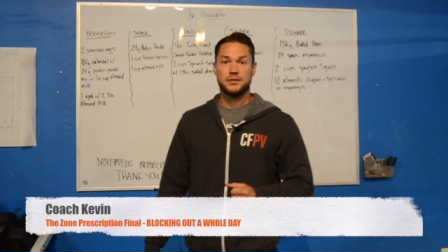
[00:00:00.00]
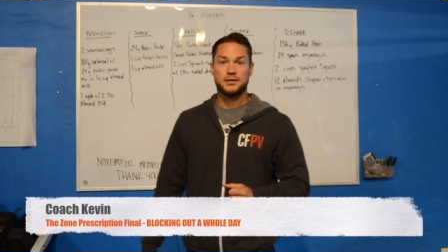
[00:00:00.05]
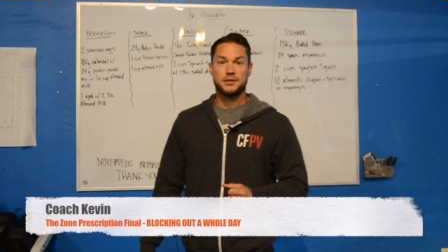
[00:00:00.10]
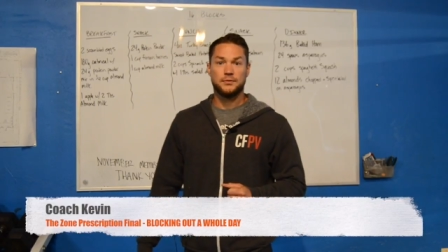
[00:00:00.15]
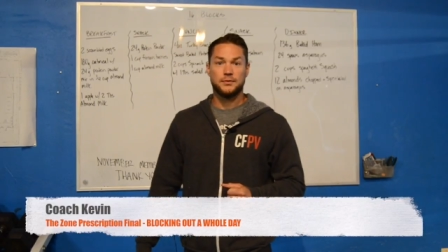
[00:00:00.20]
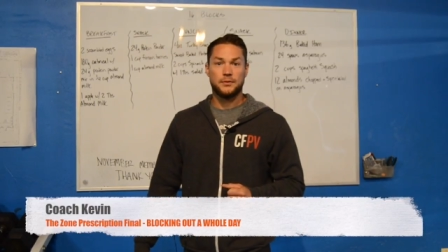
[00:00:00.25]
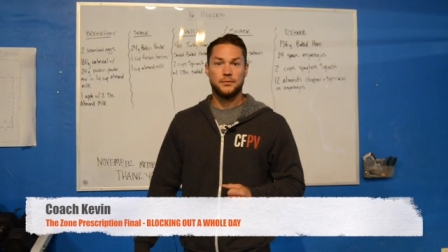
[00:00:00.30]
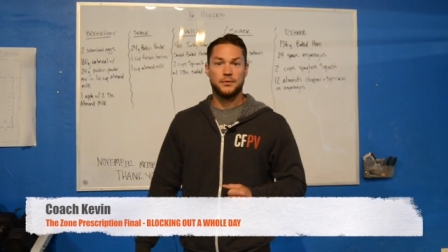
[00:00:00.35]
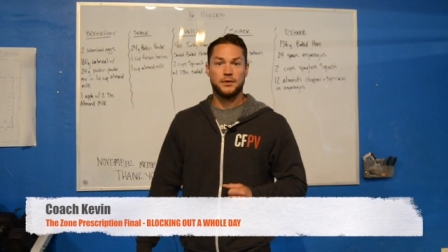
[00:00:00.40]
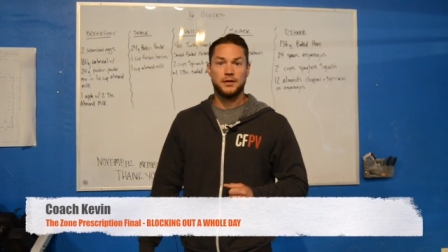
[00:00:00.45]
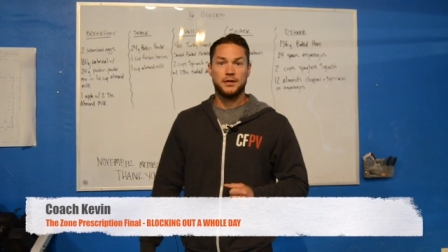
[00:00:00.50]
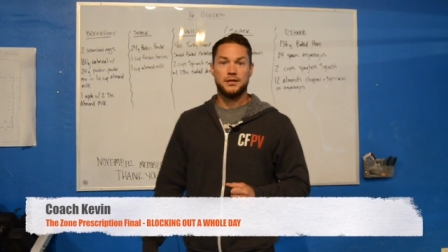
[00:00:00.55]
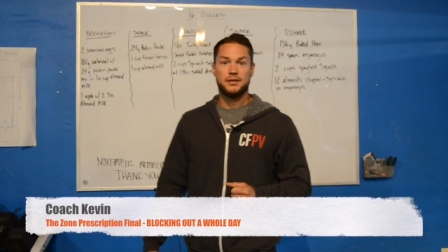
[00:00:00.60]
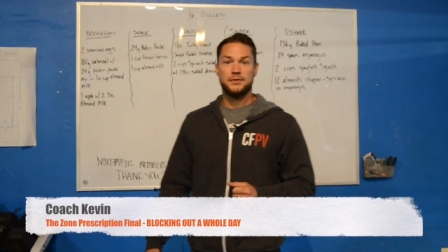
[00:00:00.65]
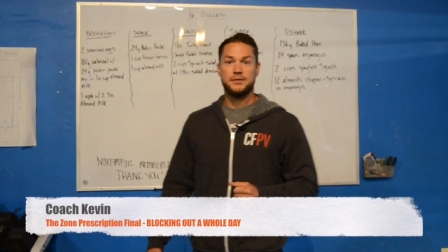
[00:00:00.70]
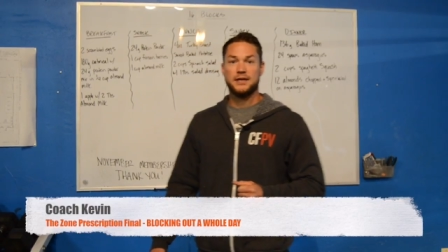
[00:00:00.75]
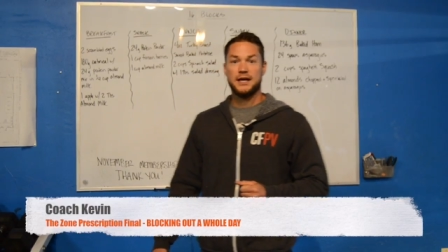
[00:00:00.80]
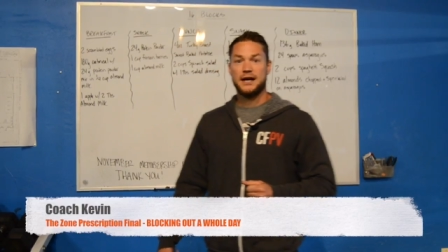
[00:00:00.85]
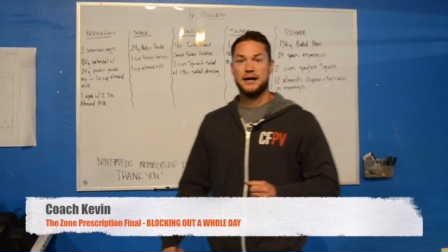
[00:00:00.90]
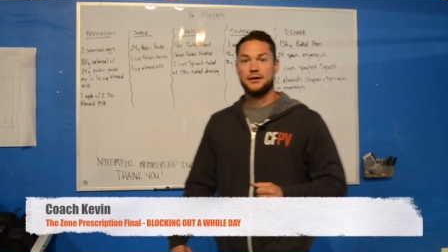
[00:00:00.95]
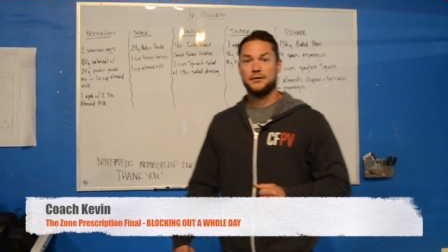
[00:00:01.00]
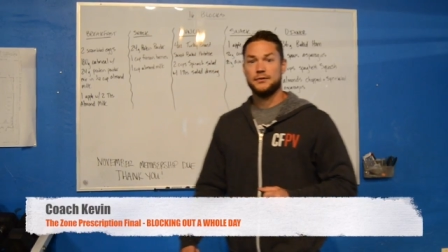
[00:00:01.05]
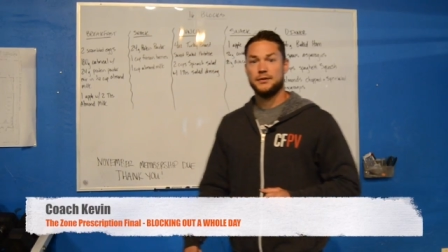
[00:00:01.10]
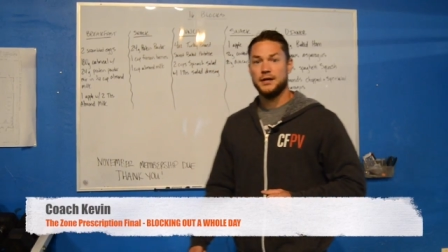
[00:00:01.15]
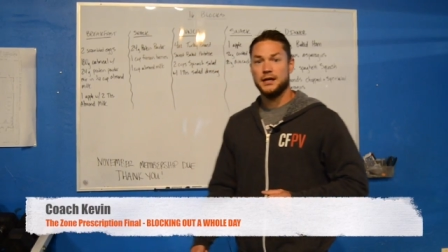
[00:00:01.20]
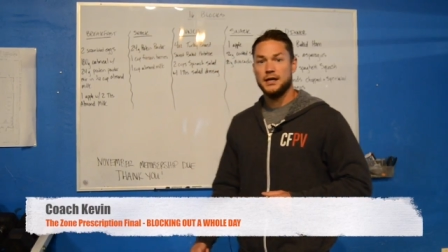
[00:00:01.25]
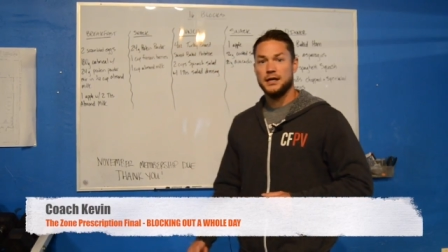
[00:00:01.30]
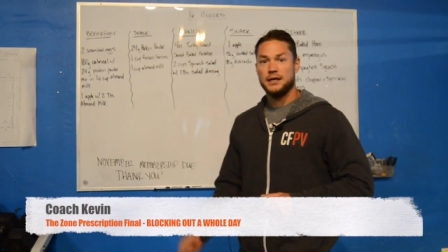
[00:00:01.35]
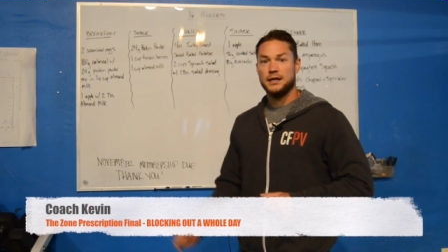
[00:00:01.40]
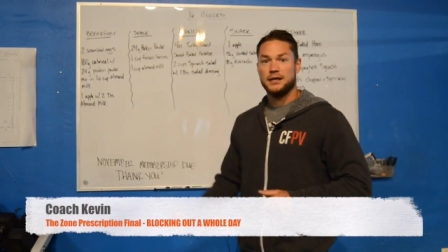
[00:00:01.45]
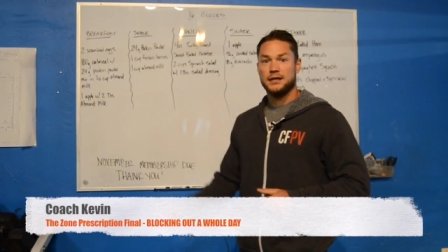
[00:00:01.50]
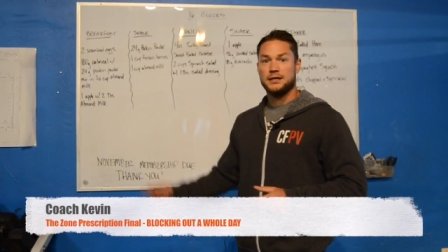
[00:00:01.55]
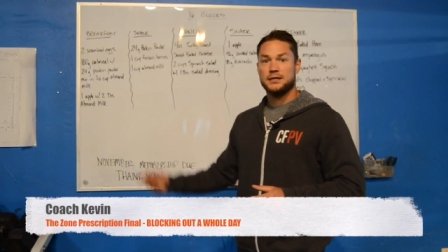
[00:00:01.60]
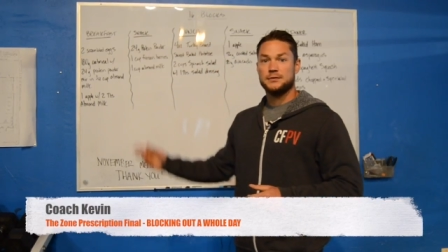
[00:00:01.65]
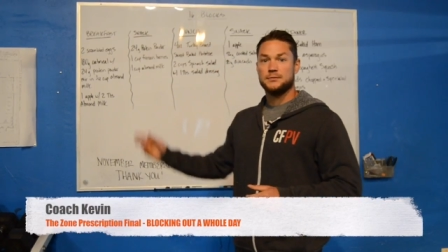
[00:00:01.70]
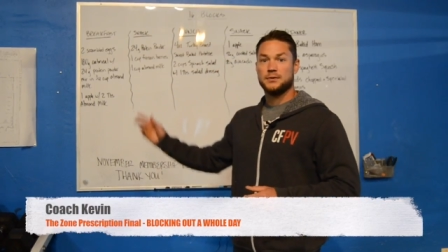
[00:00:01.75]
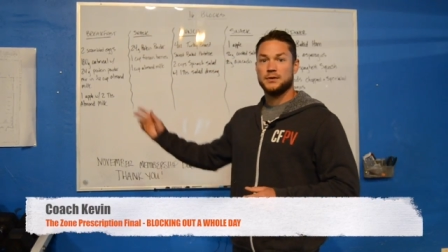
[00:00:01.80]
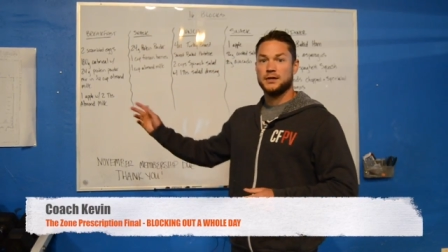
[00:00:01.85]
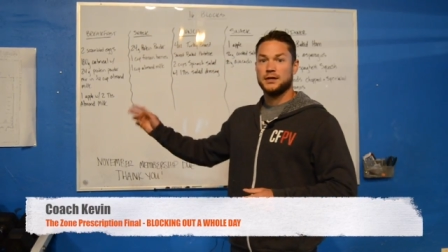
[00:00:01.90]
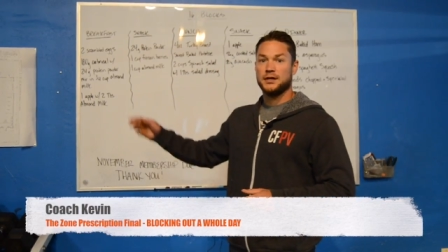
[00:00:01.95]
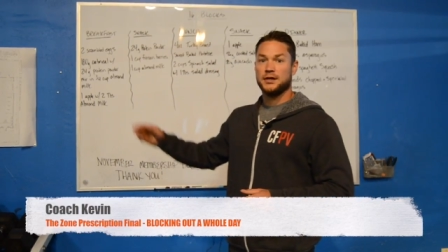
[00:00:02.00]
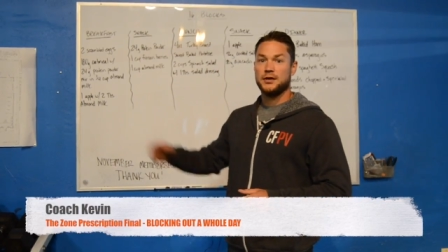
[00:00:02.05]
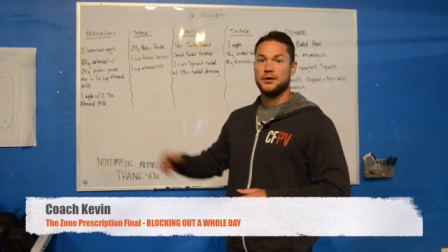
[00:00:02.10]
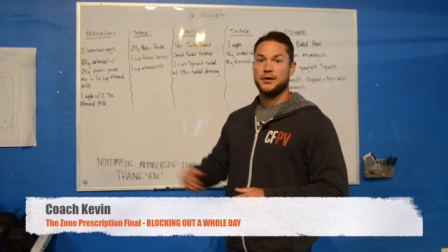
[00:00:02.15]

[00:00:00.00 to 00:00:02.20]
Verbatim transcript: So what we're going to do now is we're going to